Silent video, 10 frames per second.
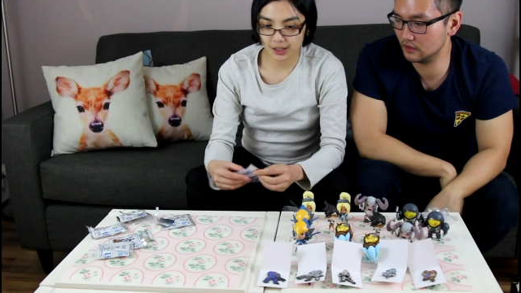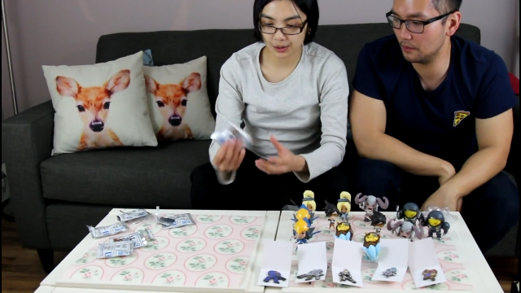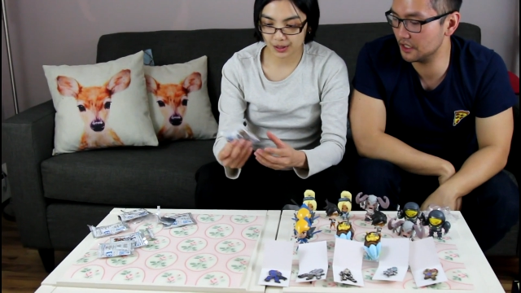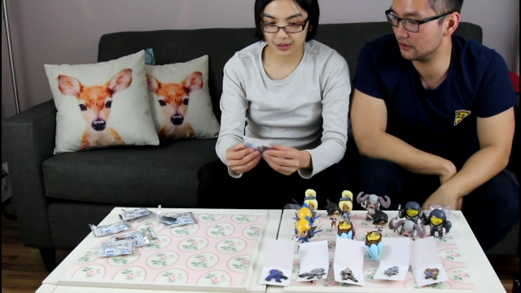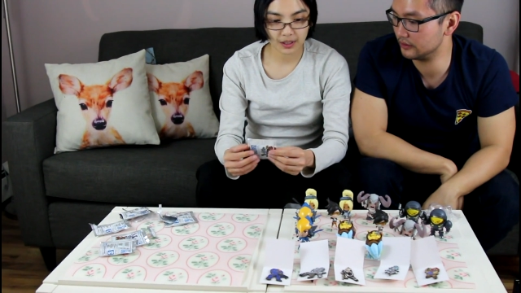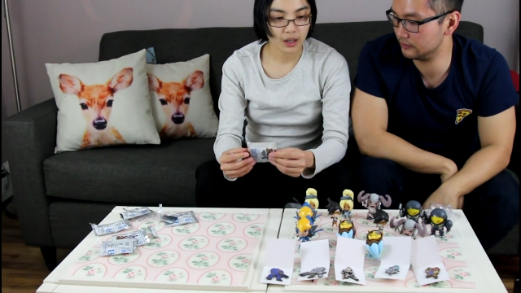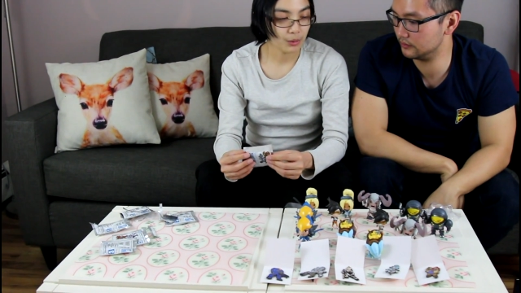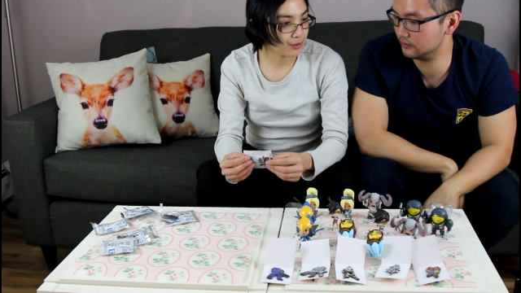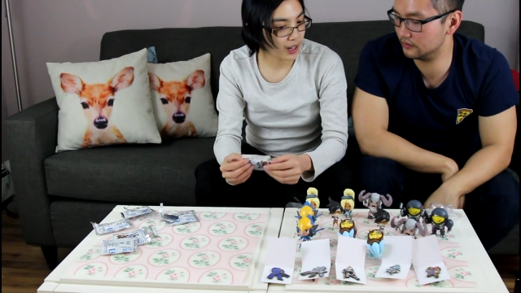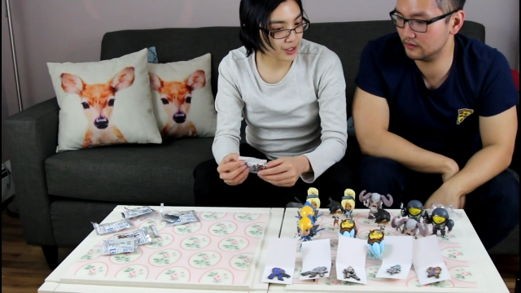Speaker 1: so how many are there?
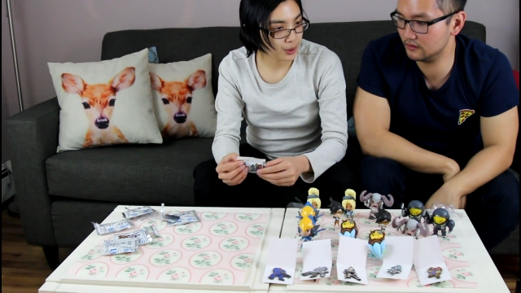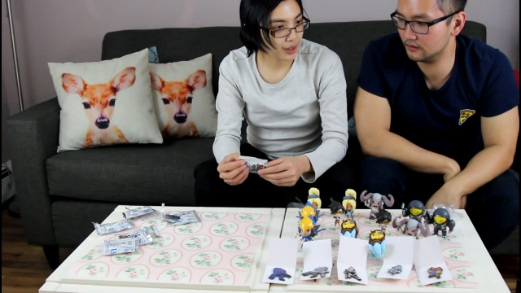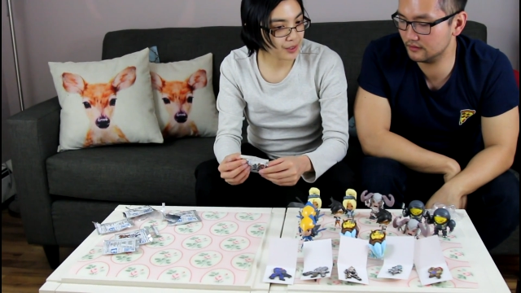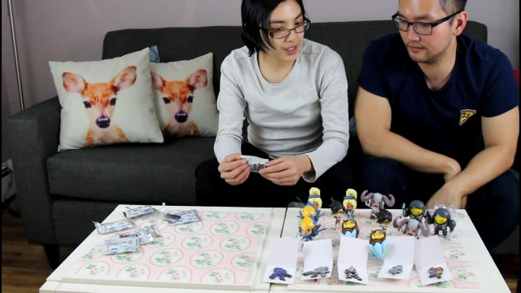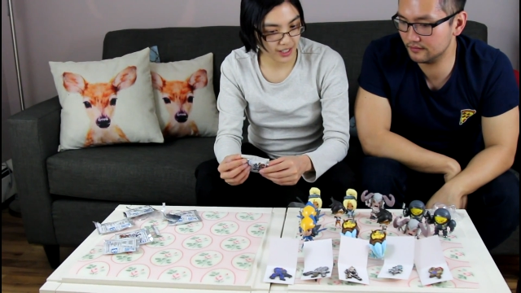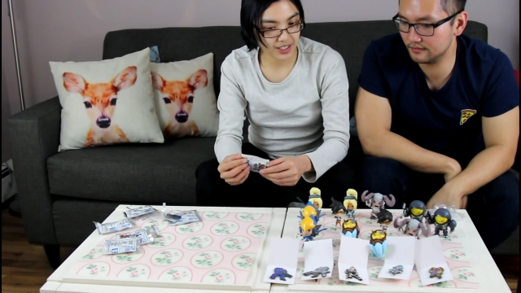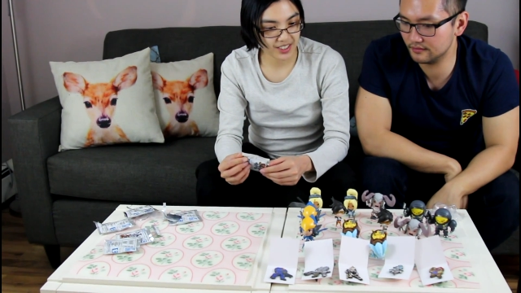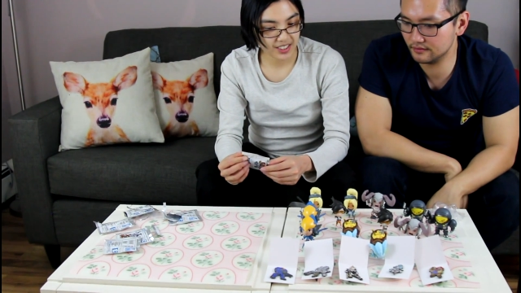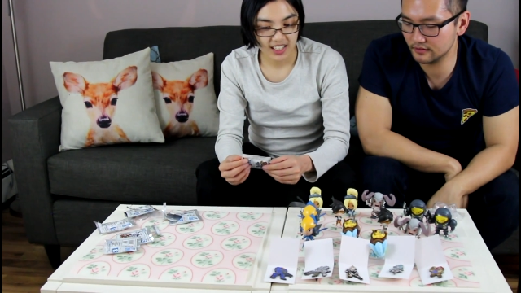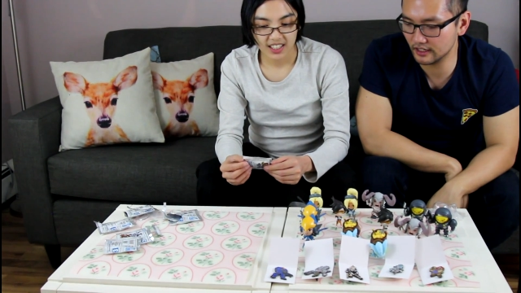we've got a total of
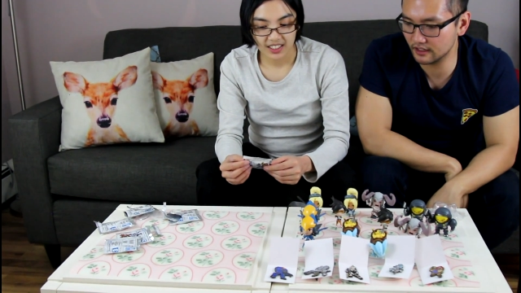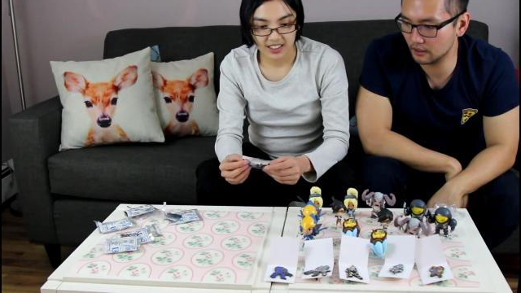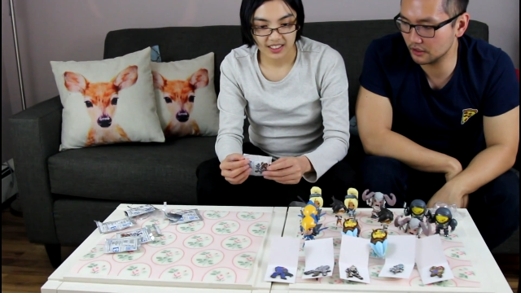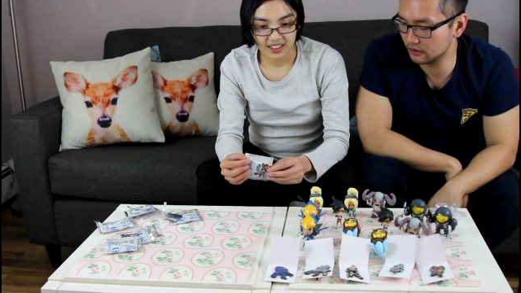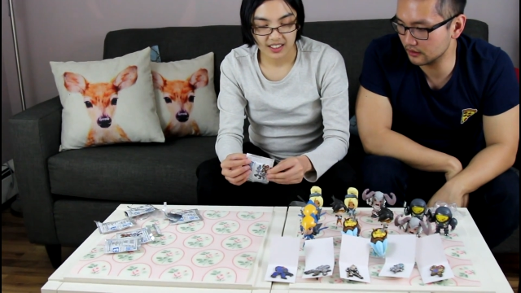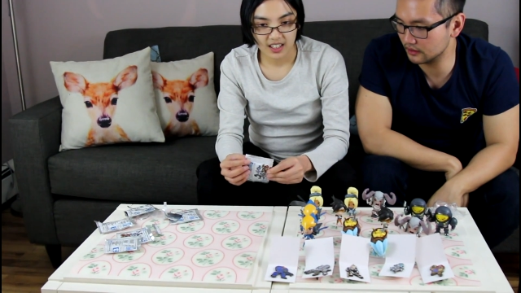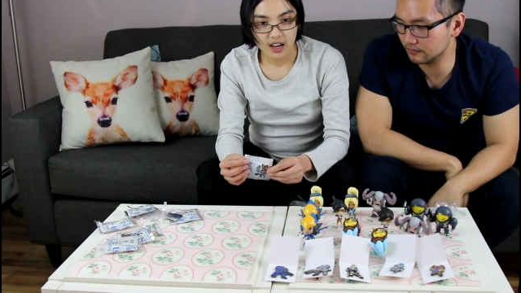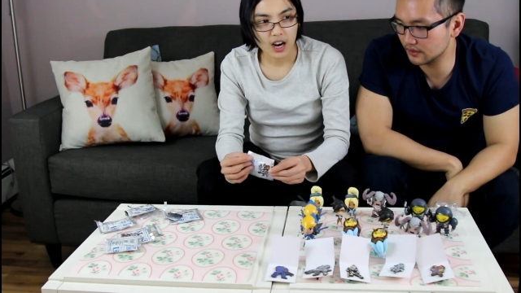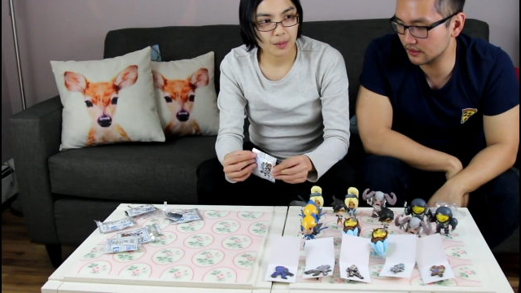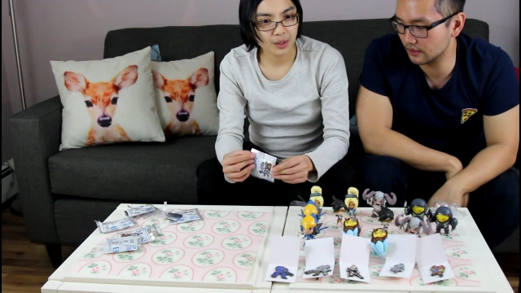six. And how many are there in
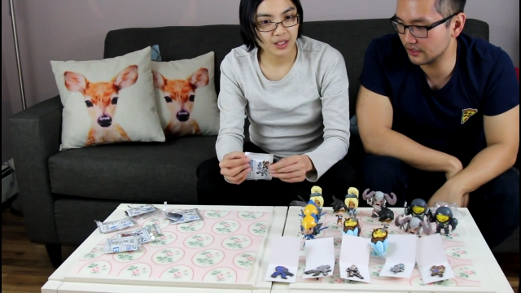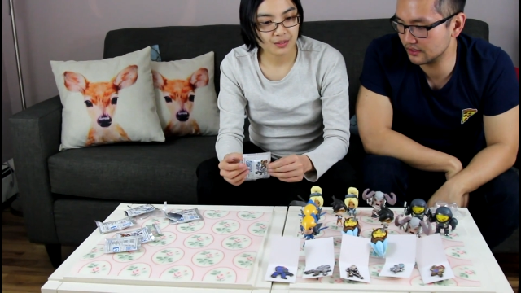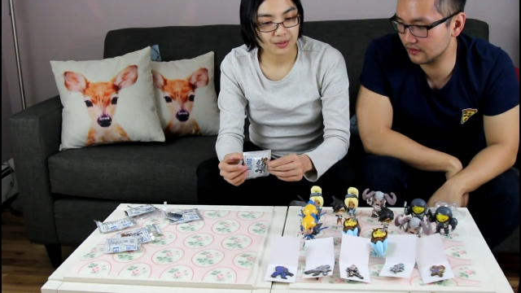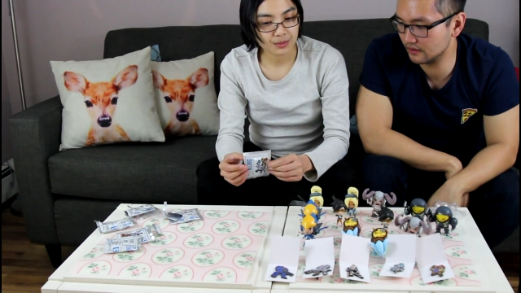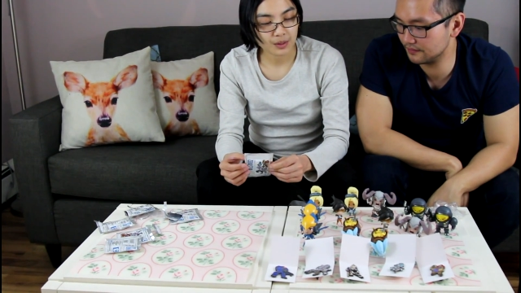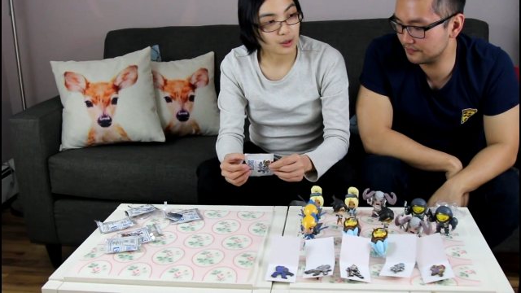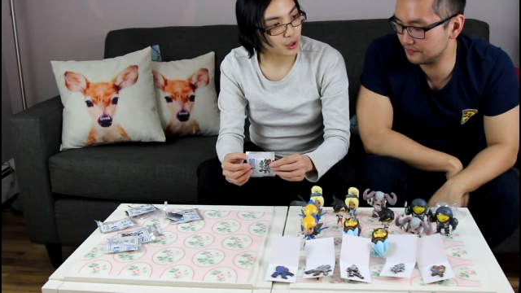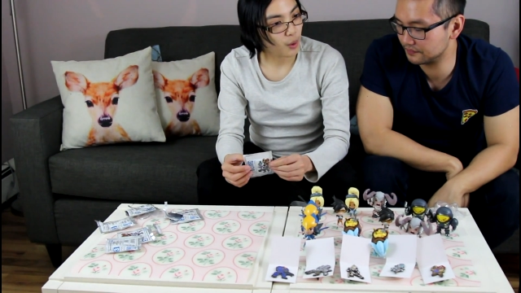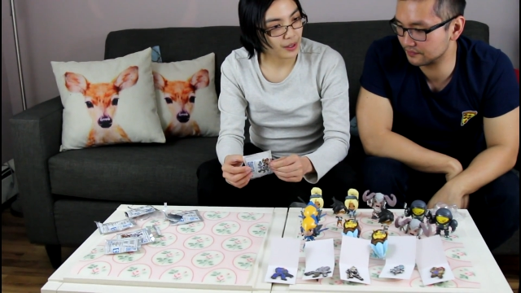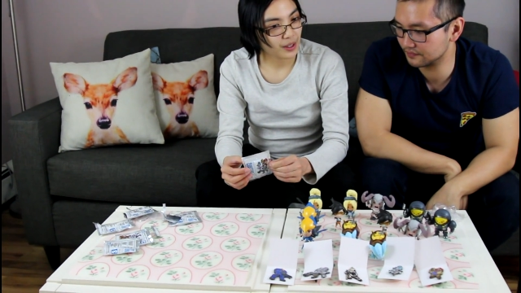there? I believe
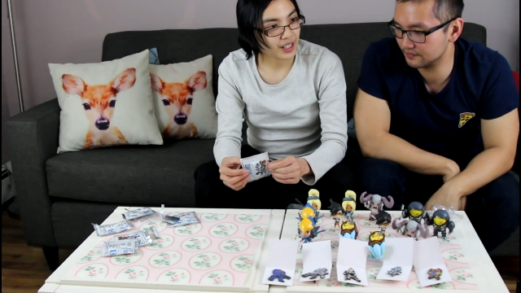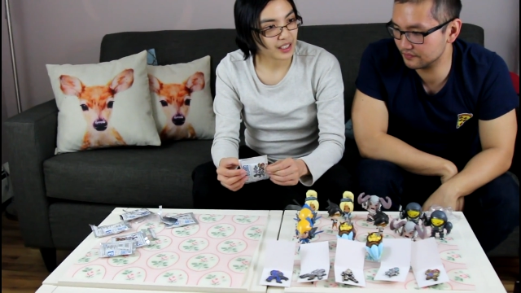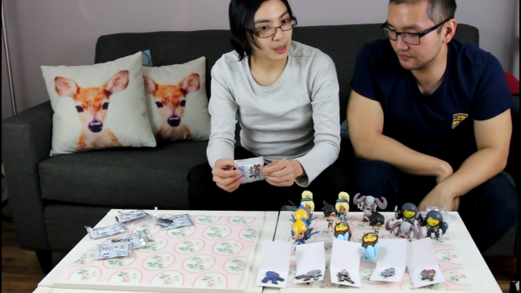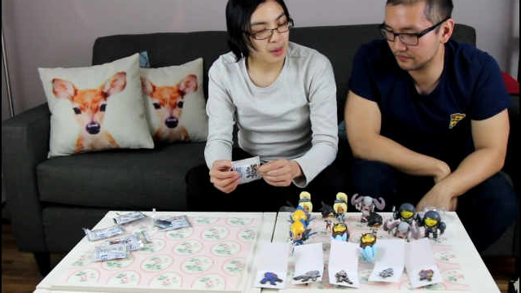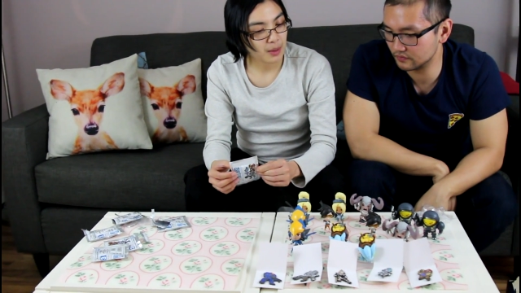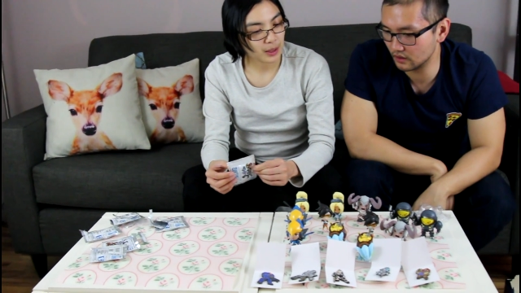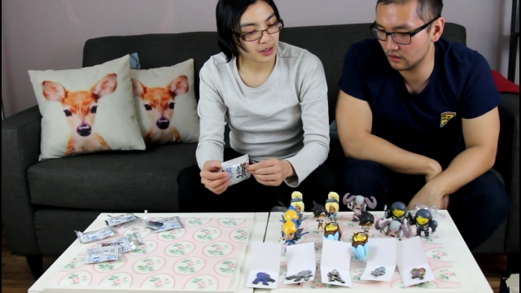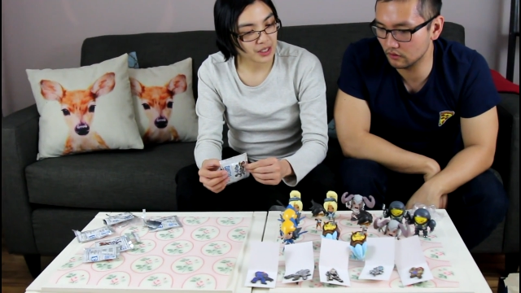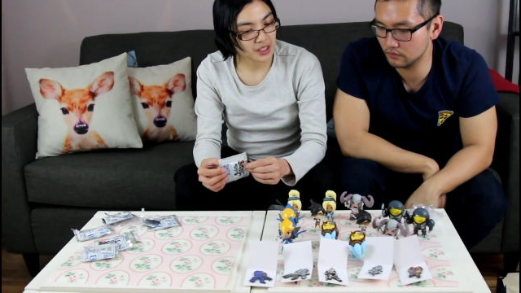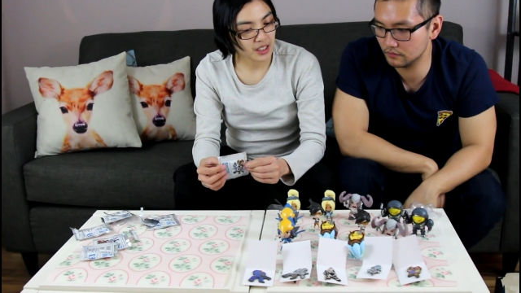there's quite a lot actually, maybe
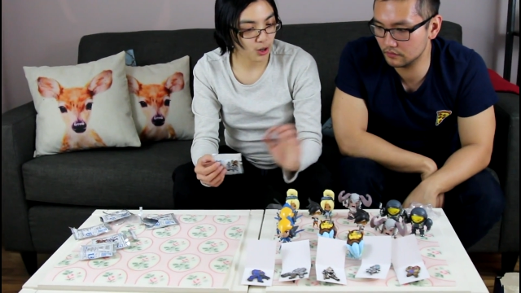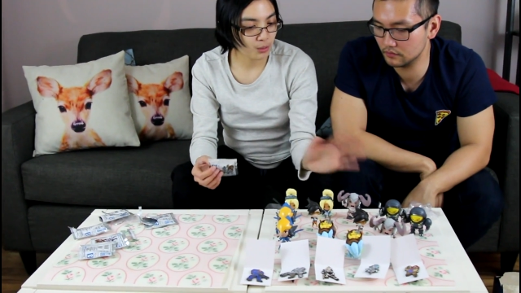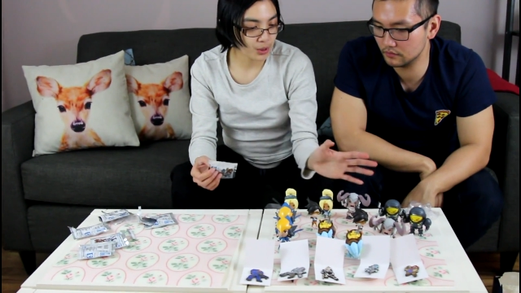about a dozen. It's